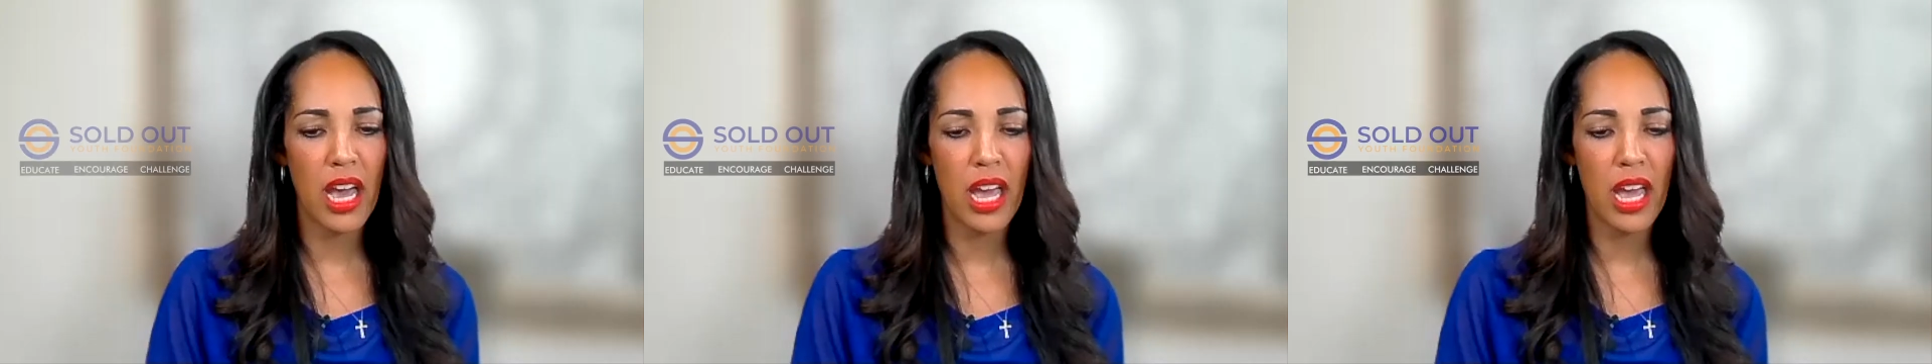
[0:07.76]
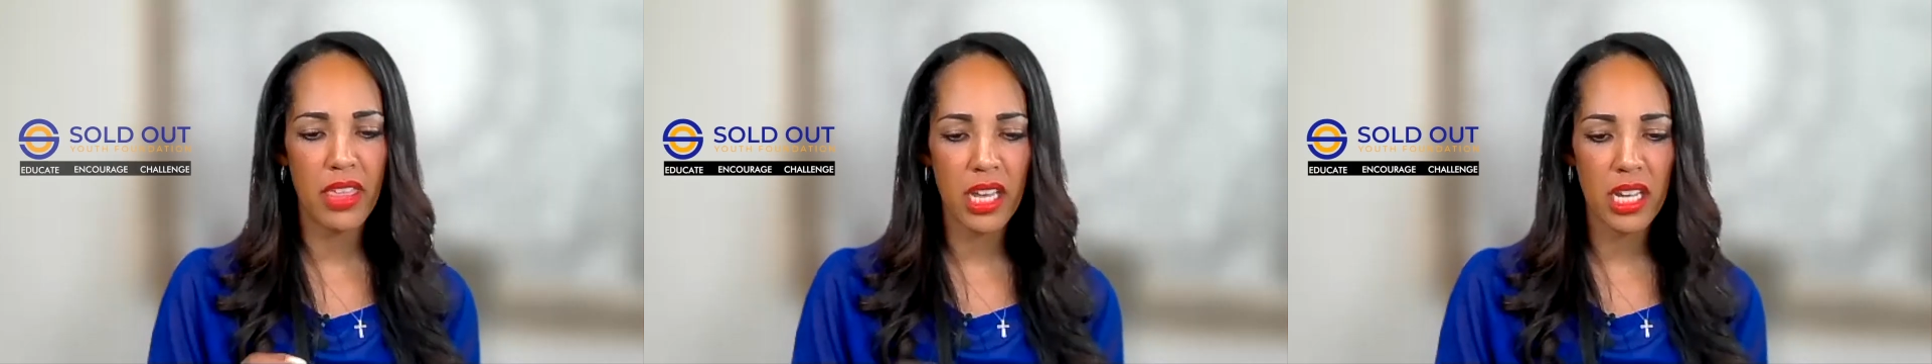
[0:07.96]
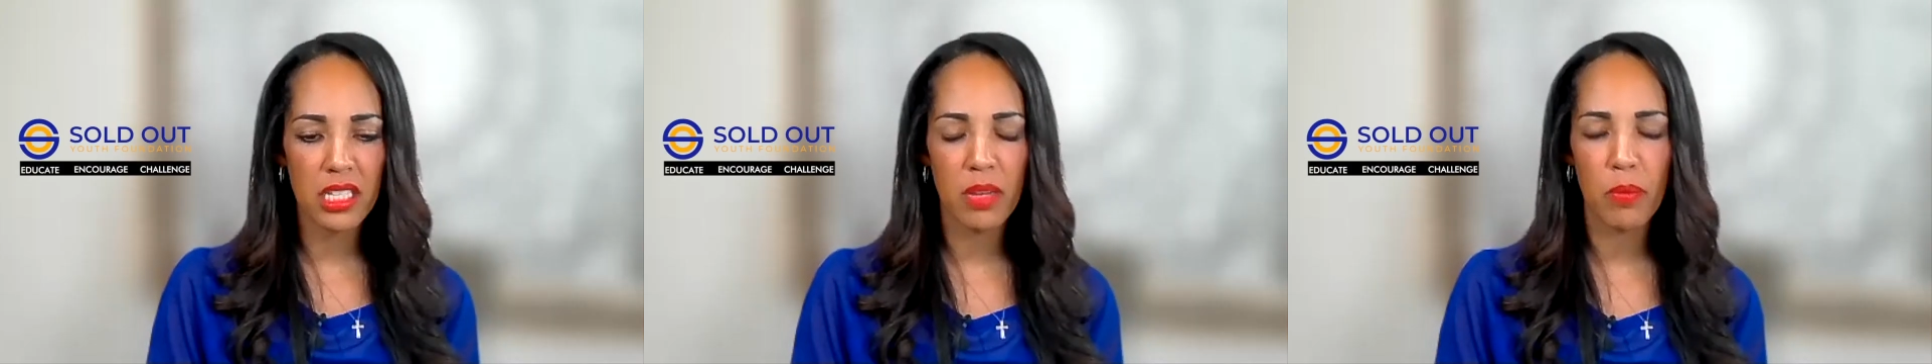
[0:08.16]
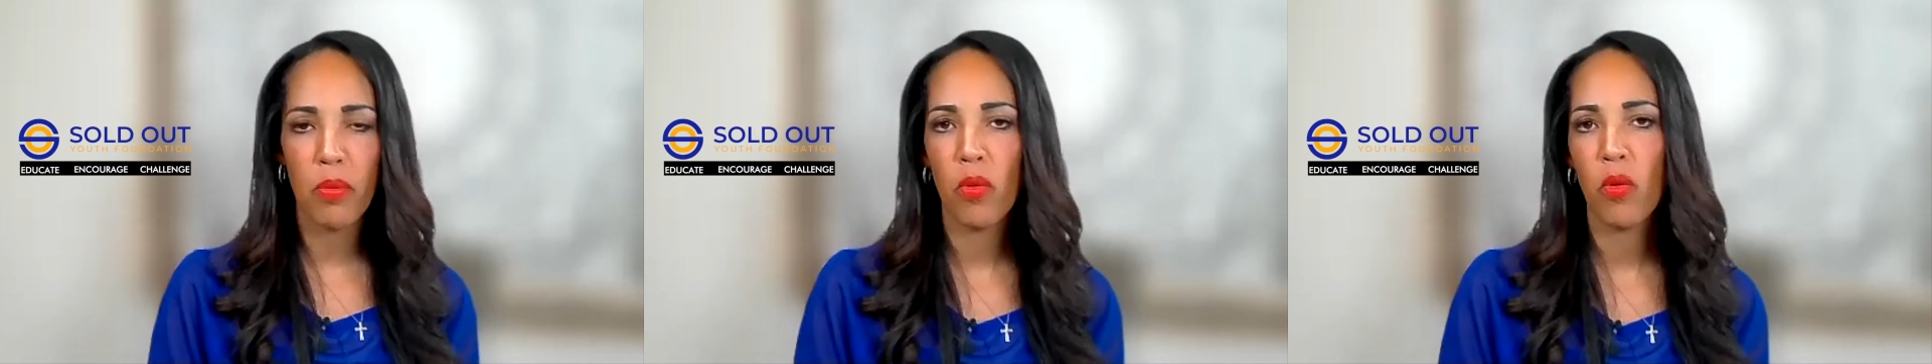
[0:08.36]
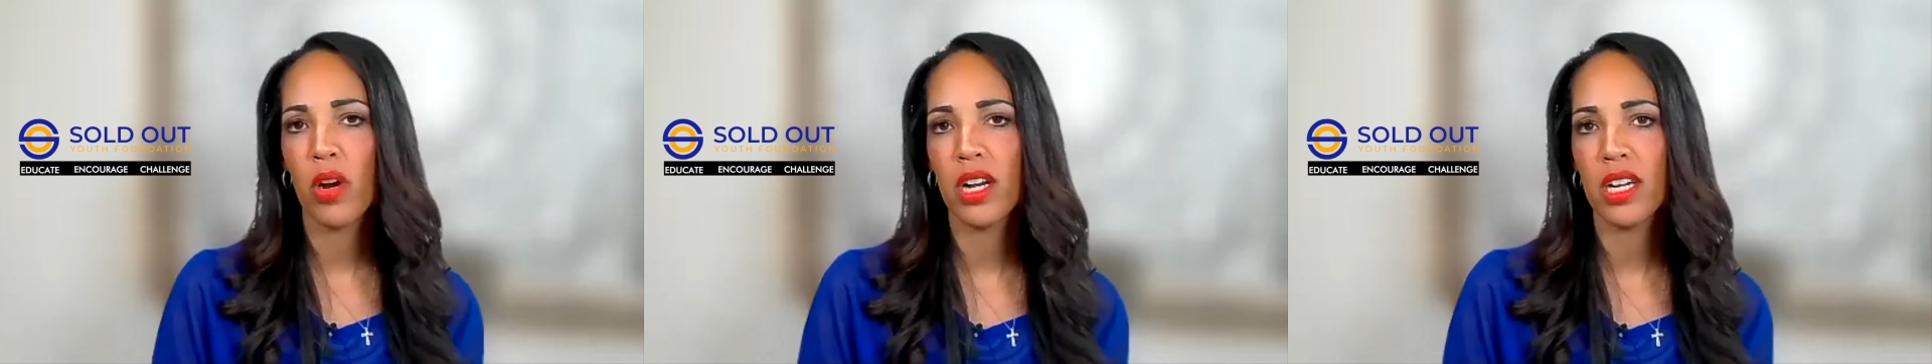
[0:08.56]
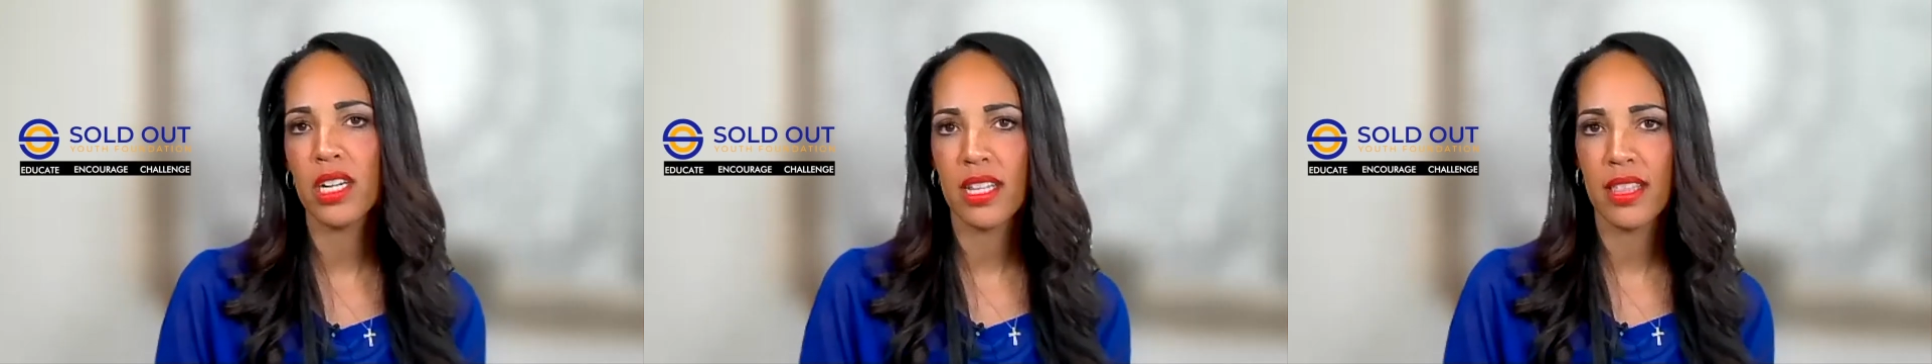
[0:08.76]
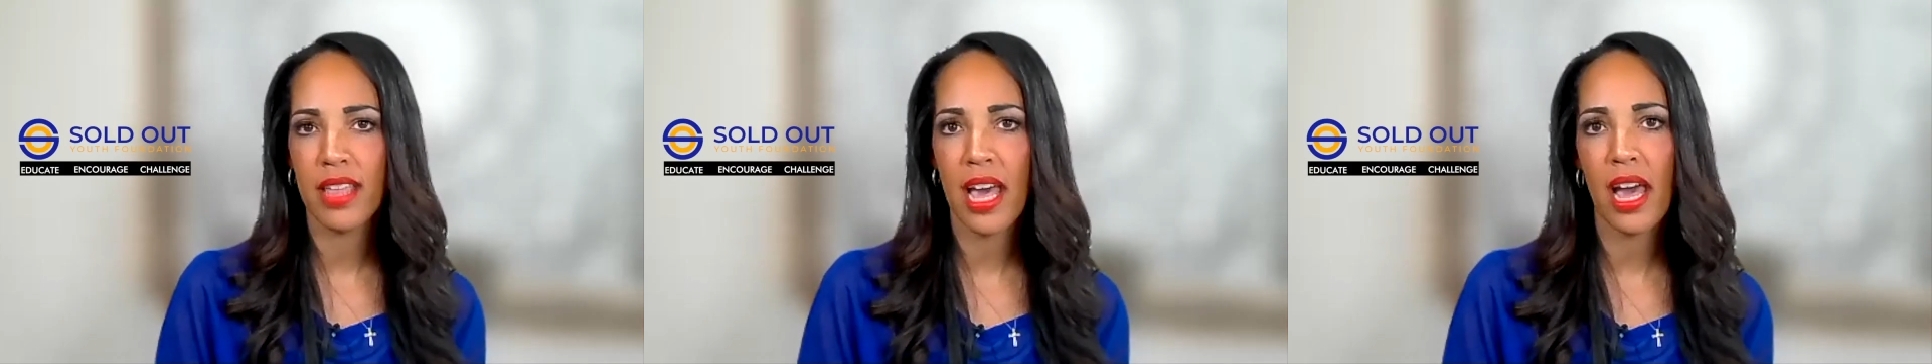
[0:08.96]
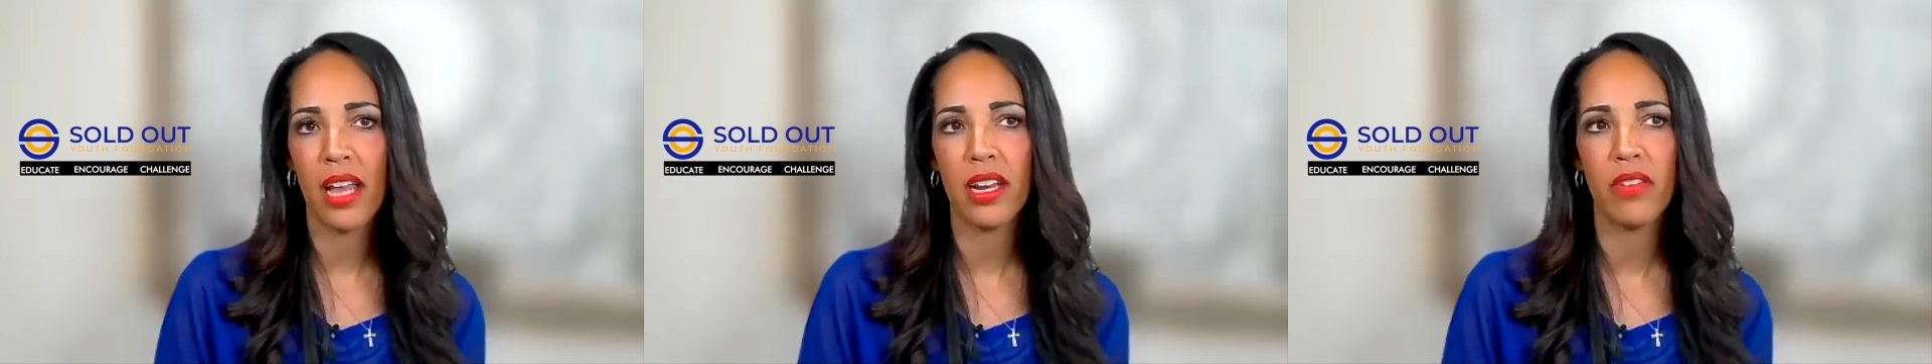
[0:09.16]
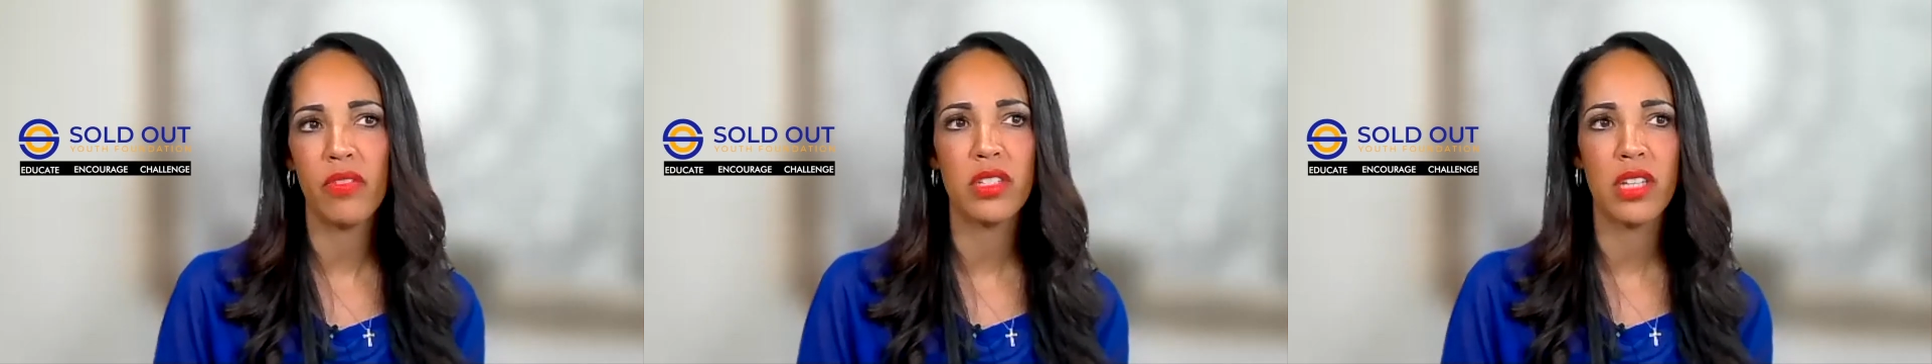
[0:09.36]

I think it's important that if